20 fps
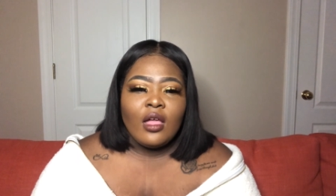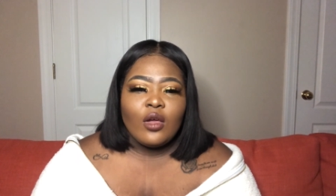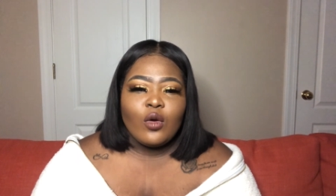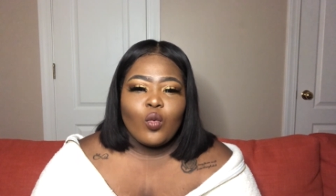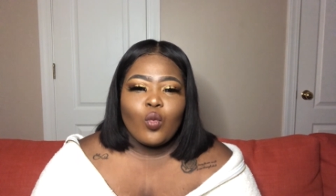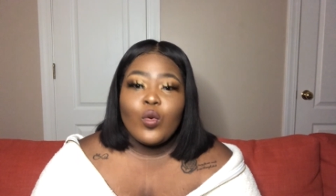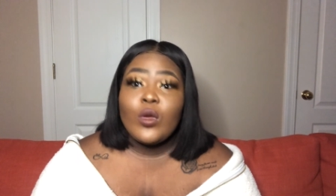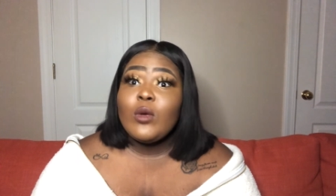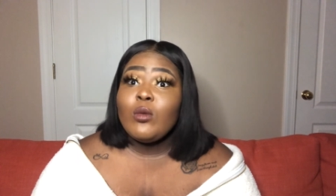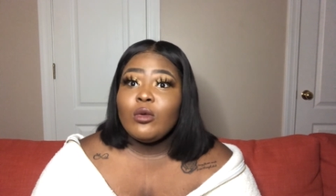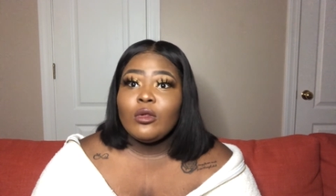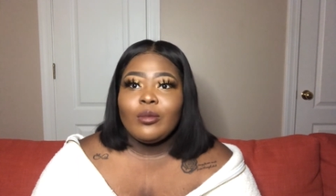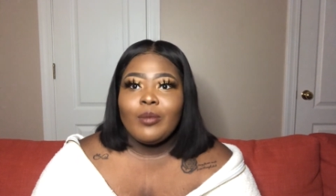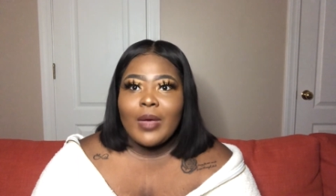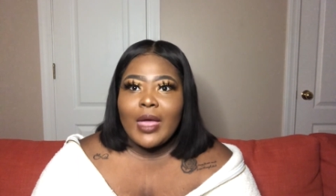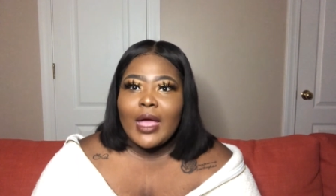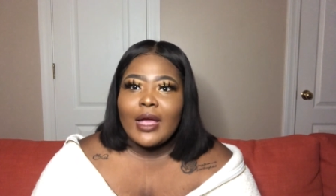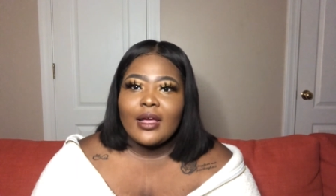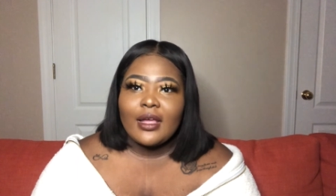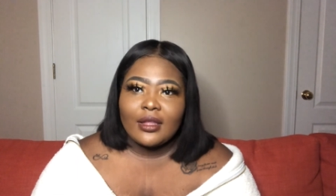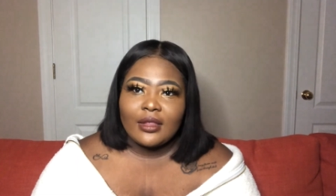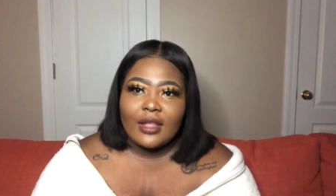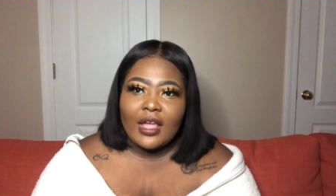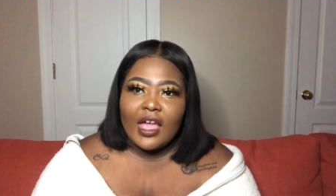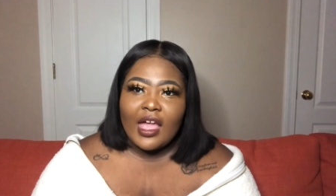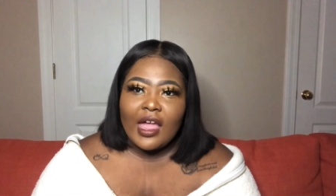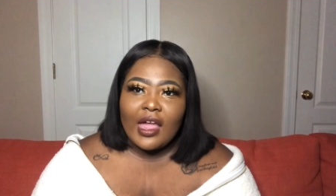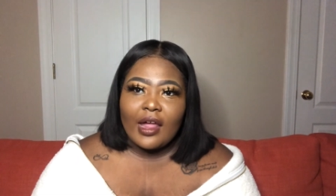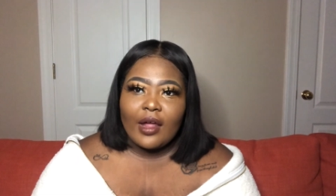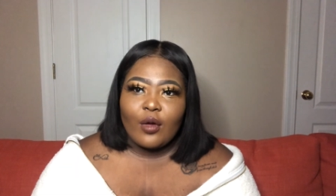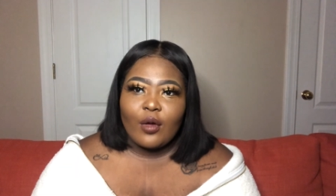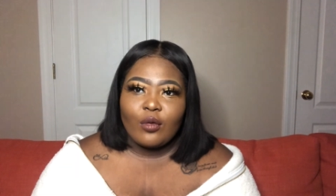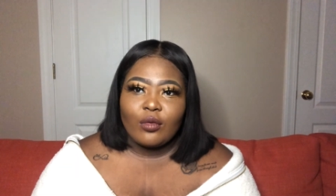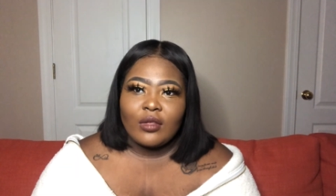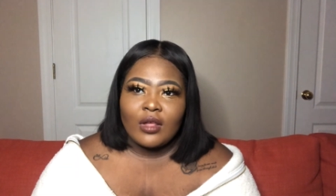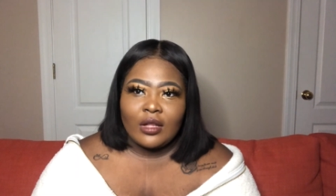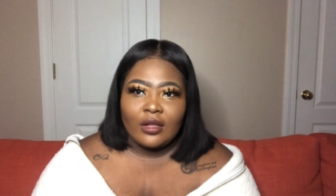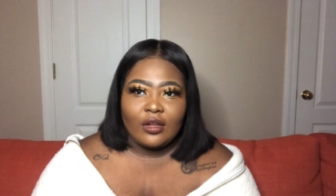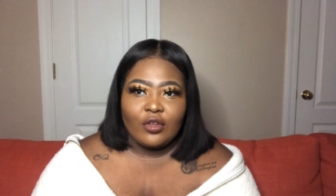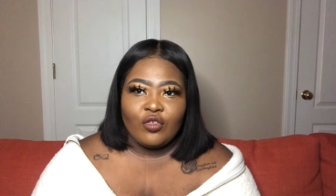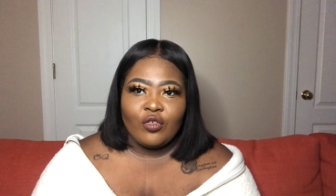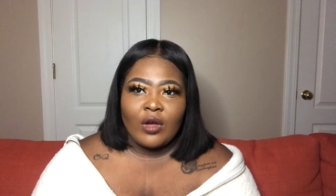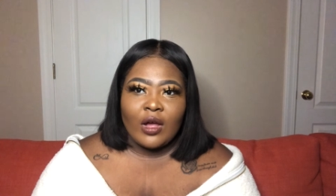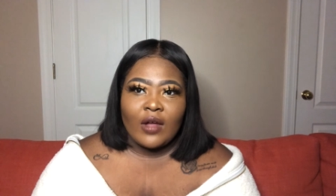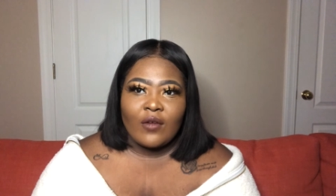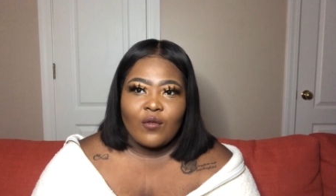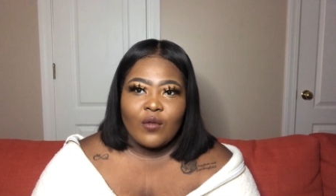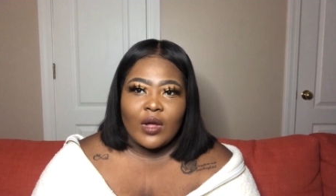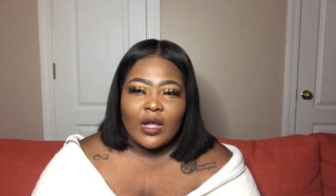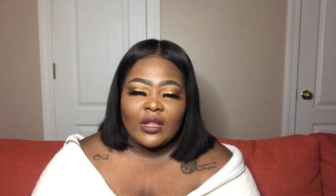we was back at the house in the driveway,